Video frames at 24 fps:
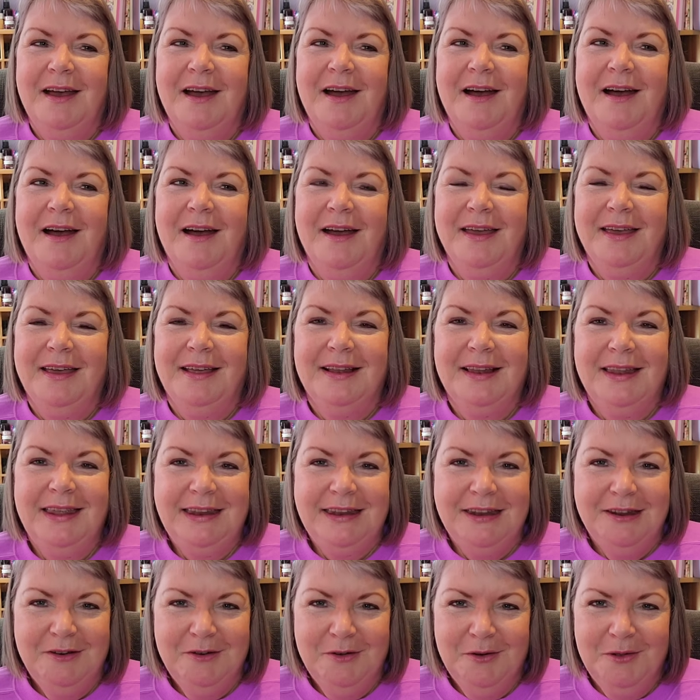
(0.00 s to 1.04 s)
I
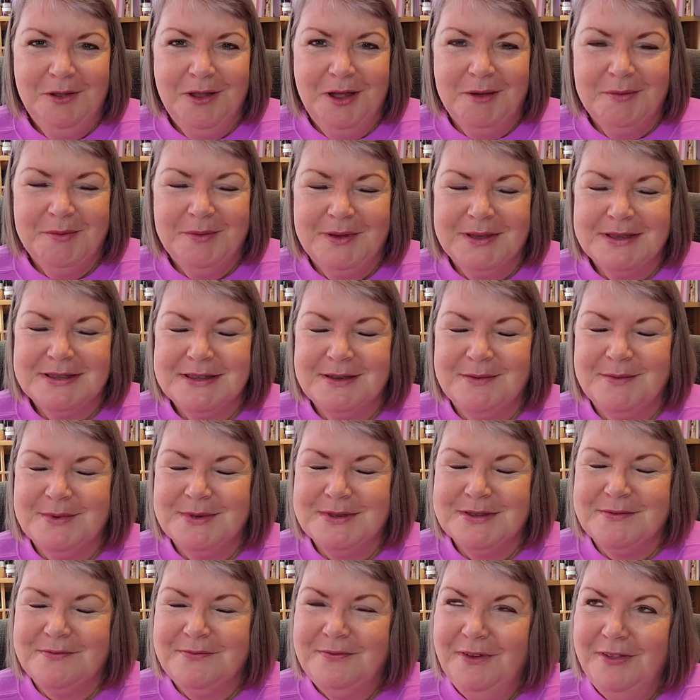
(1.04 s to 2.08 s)
cleaned it all up because it
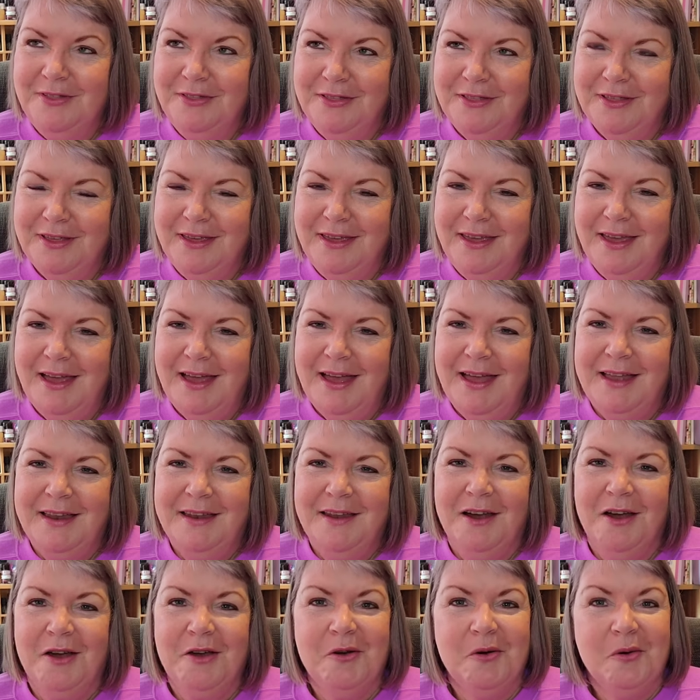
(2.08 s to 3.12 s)
was filthy, and
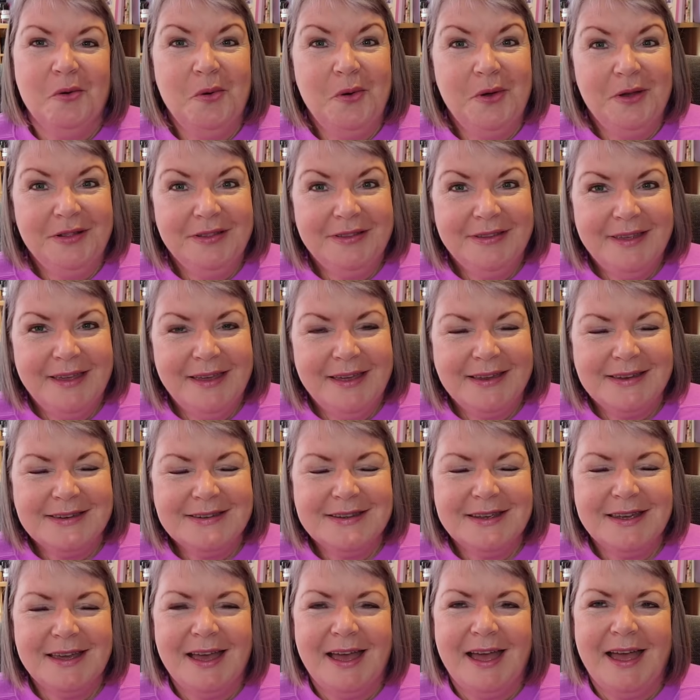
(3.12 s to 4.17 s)
I oiled it,
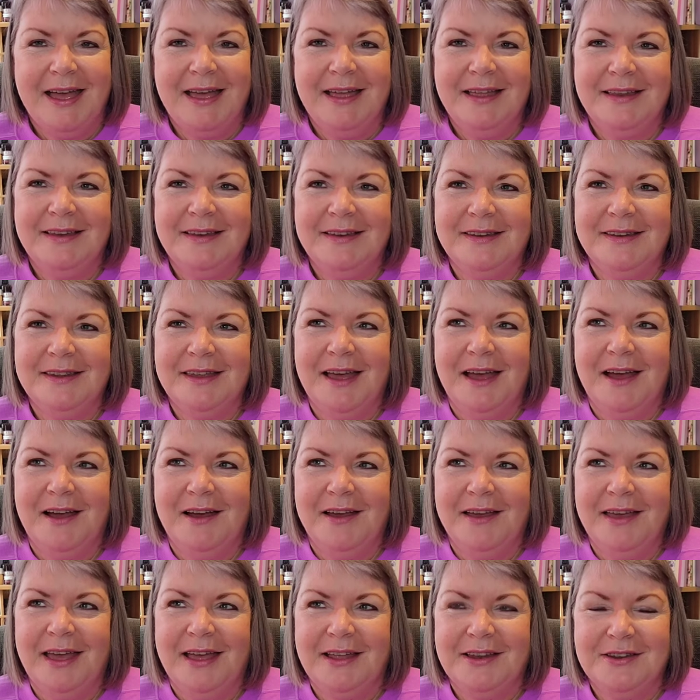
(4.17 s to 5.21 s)
and
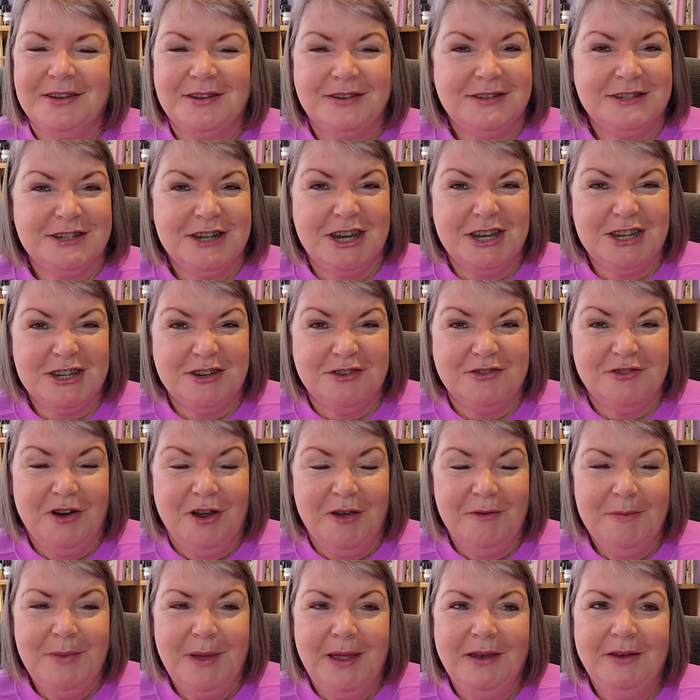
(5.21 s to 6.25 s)
I had to change the dry
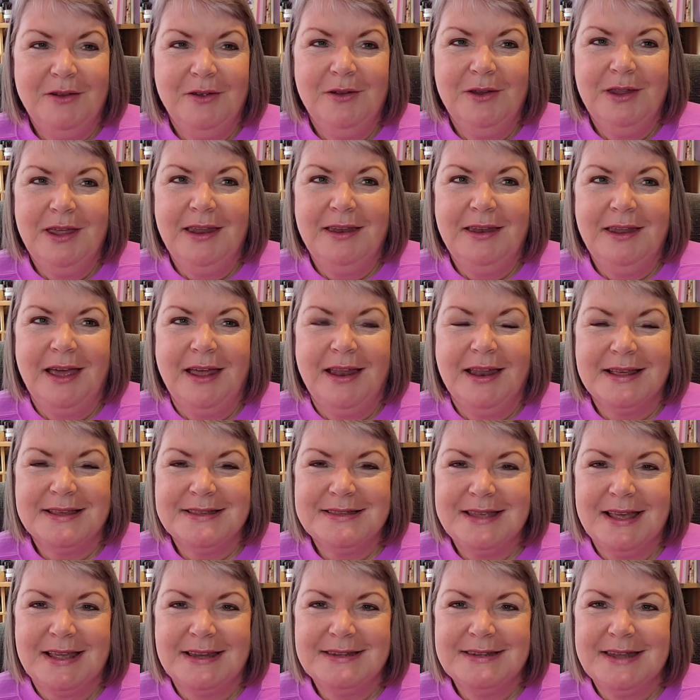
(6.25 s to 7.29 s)
band on it, and I
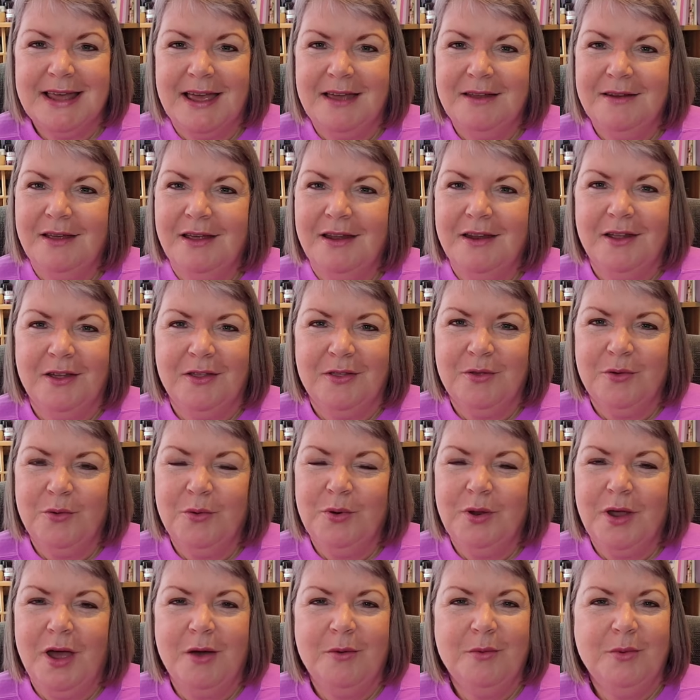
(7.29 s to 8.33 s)
sat down and I thought
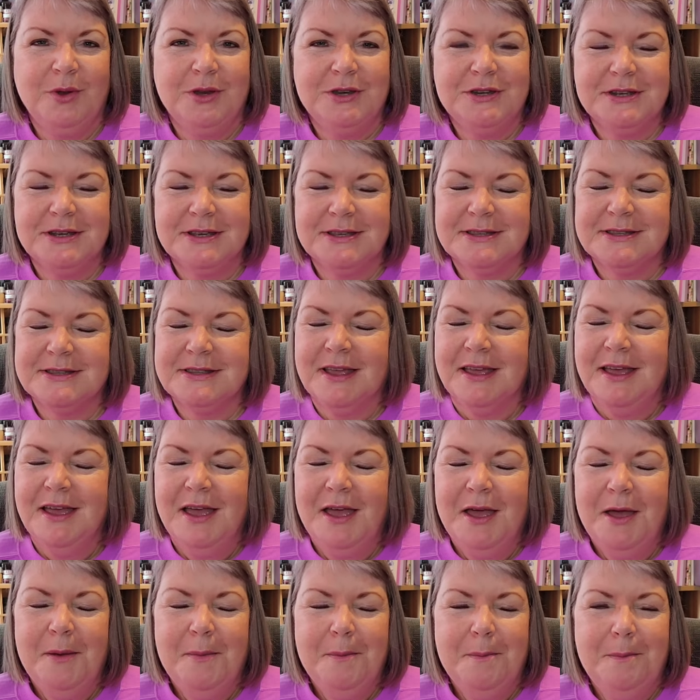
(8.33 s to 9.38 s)
I would just
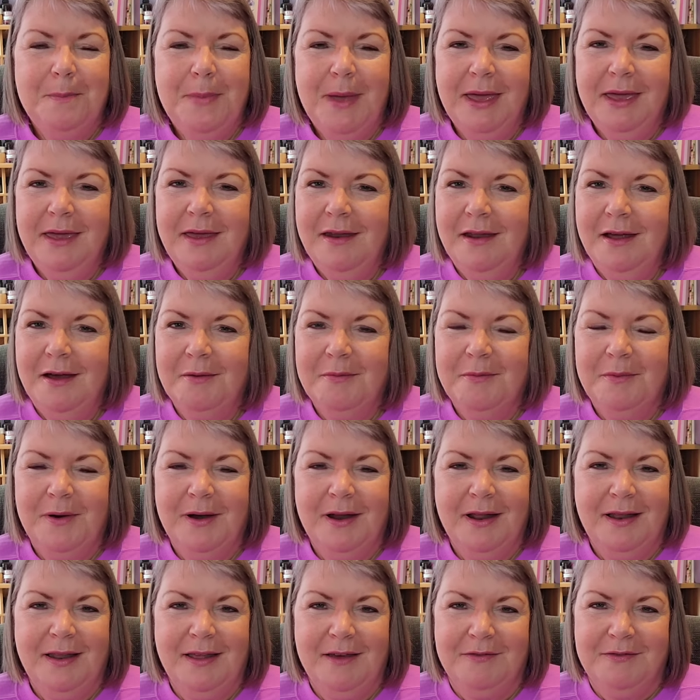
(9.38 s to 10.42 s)
pick it up
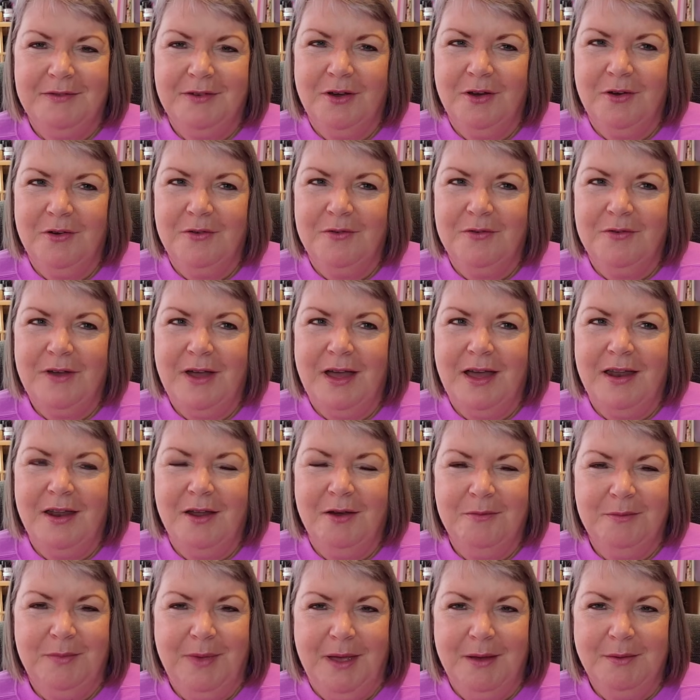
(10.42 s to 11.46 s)
where I left off and
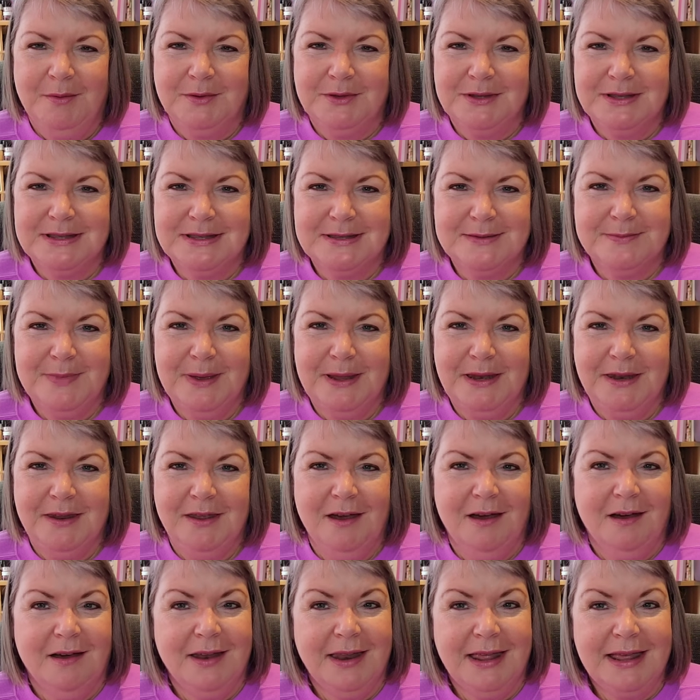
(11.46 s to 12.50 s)
I'd be able to spin
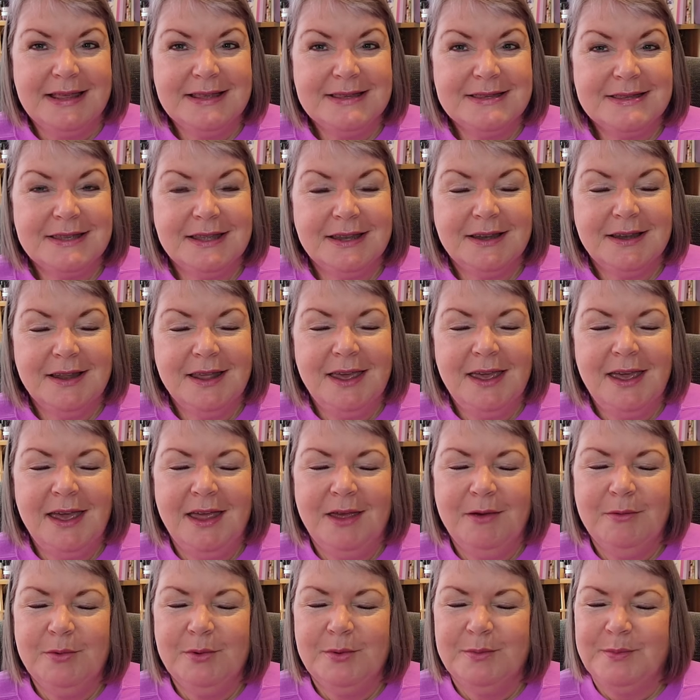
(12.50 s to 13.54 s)
yarn instantly.
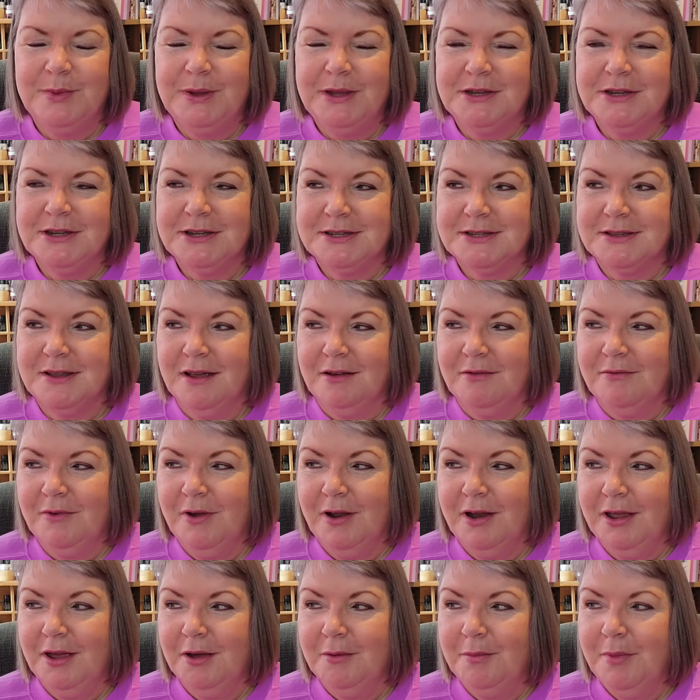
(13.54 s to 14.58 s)
It would be just like
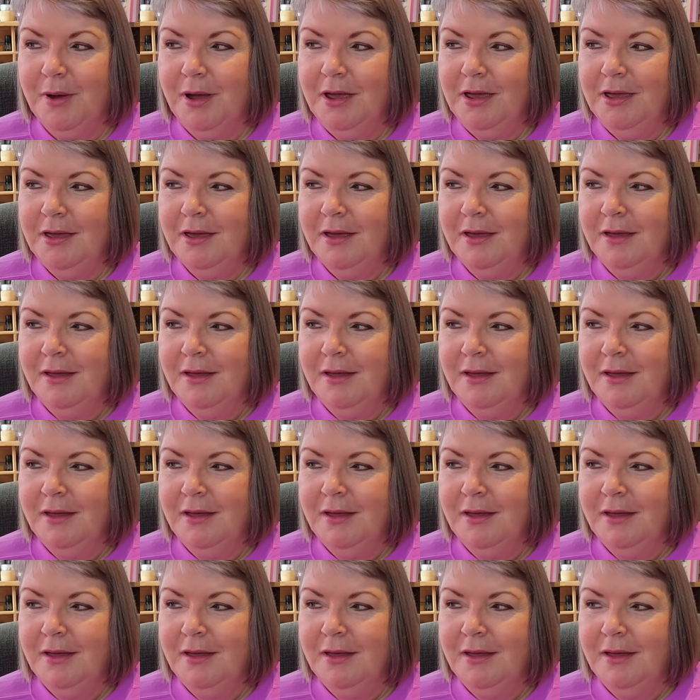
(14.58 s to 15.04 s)
riding a bike.